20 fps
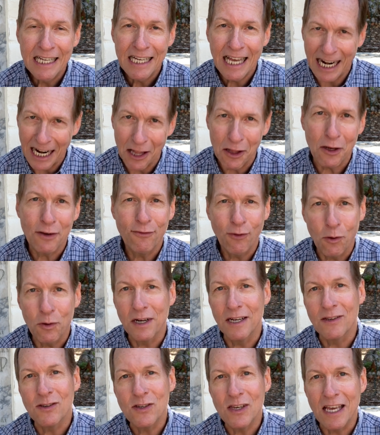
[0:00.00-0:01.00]
and I look
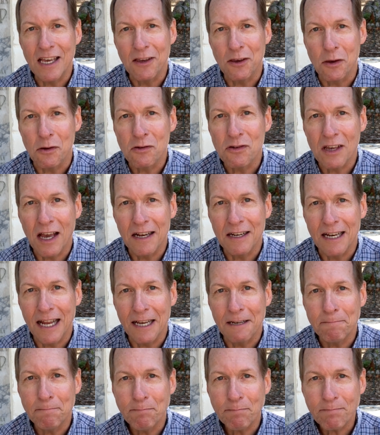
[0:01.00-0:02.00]
forward to seeing you
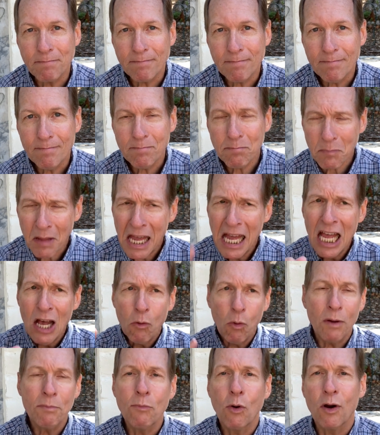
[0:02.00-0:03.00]
Sunday.
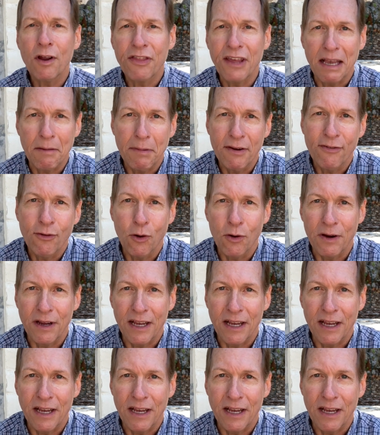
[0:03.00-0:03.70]
One more thing before